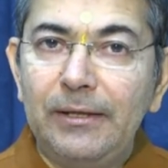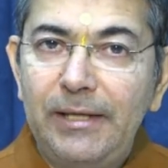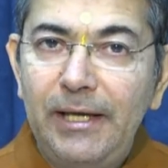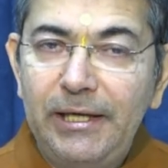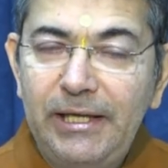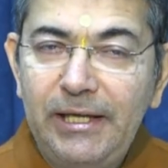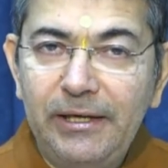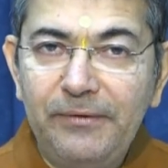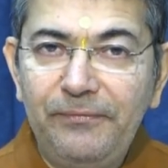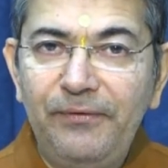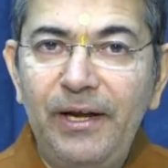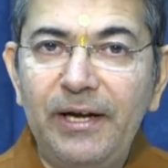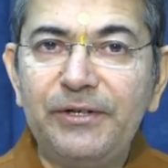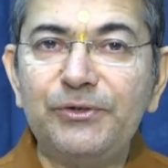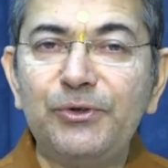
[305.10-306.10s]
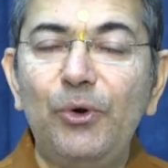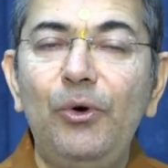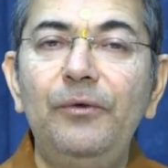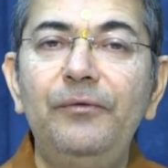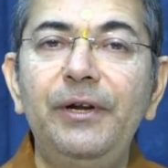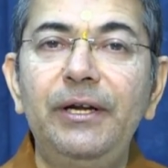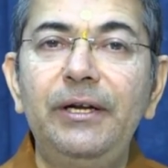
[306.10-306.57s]
then he reflects
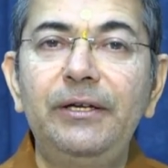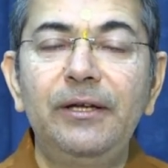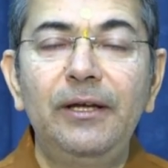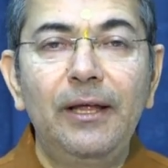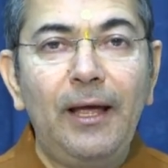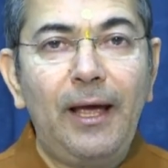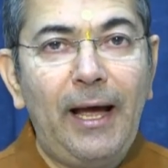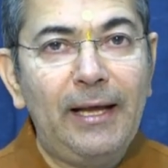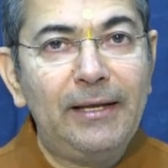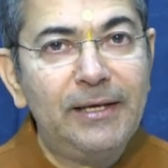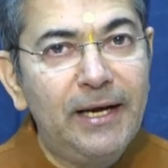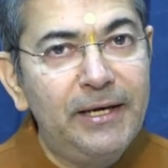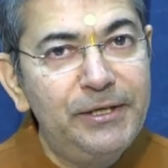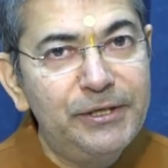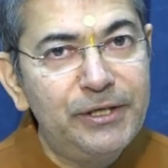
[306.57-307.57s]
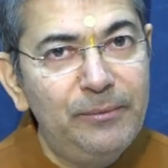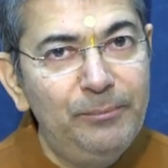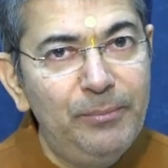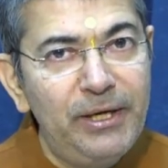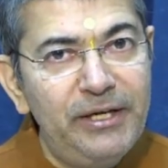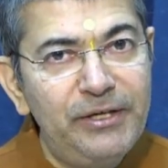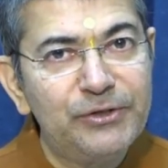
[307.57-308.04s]
over it and
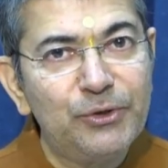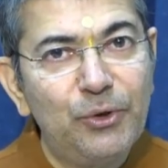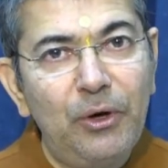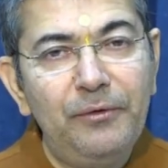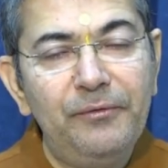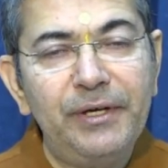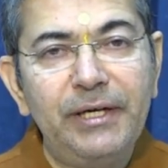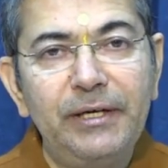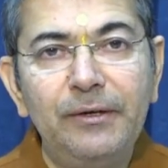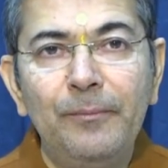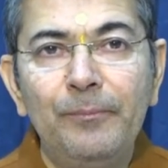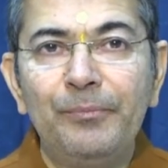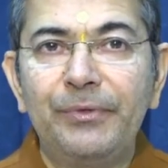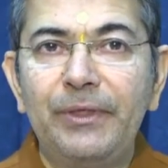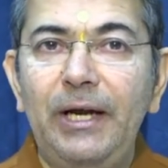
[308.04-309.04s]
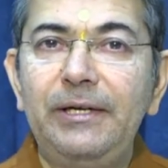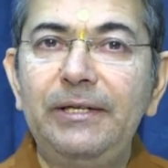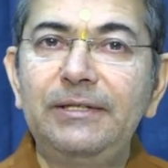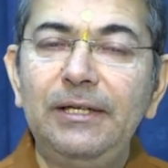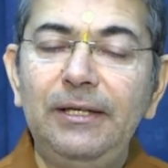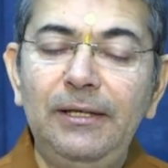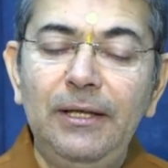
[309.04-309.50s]
contemplates over it. That
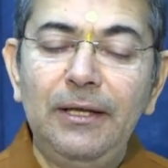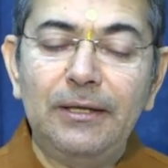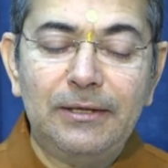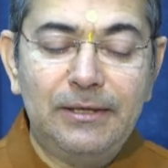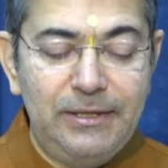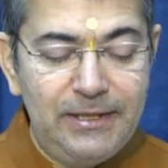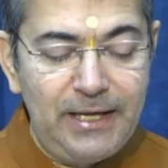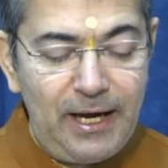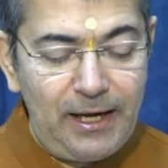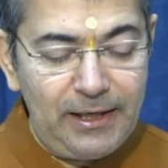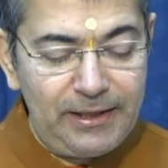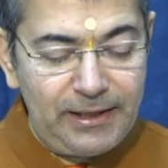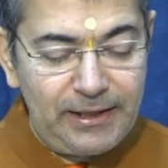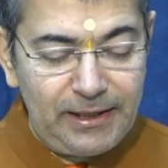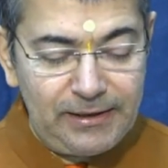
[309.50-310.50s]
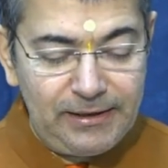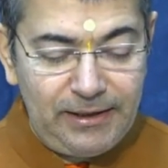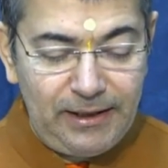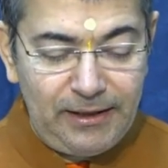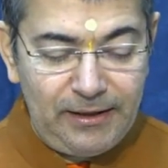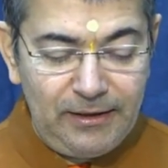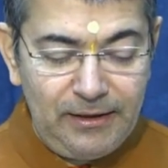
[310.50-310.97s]
is a jnana
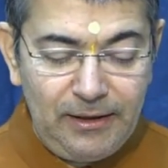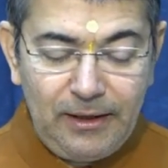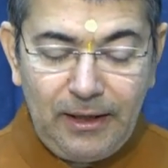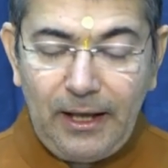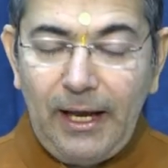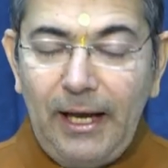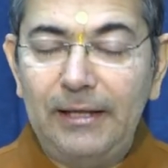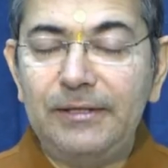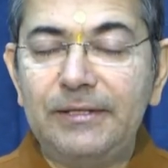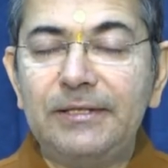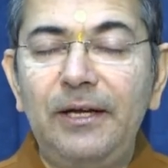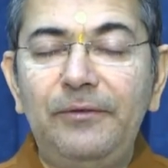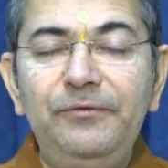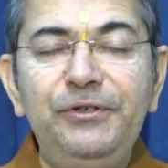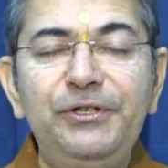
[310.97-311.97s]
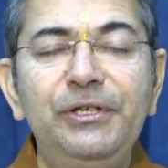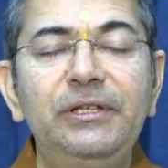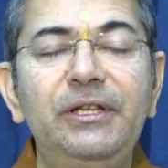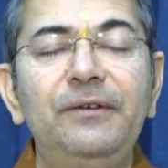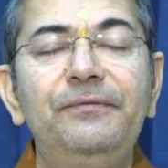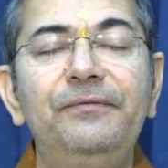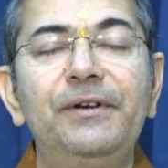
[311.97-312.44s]
yajna and
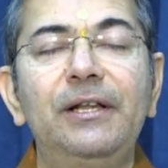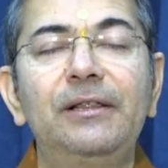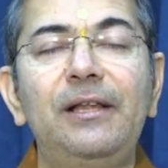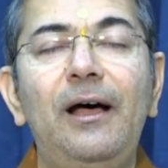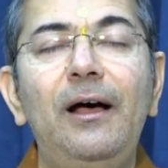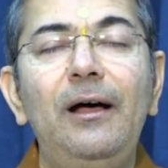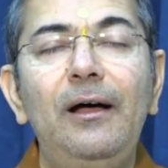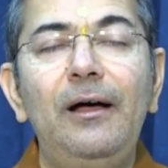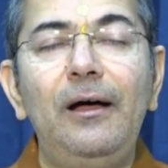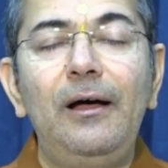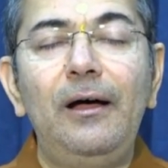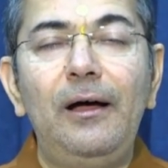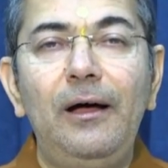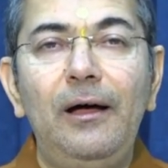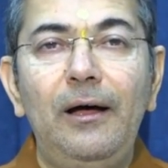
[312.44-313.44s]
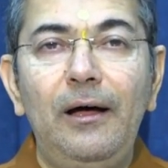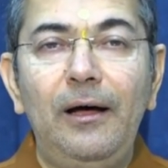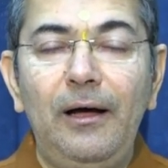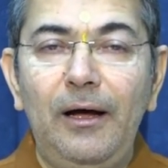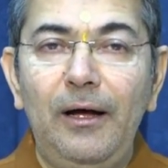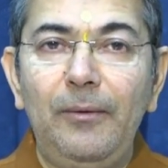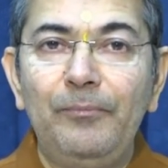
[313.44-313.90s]
samshita
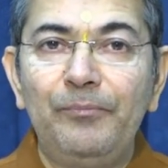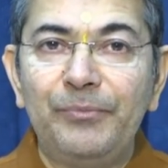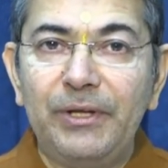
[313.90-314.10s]
vrataha.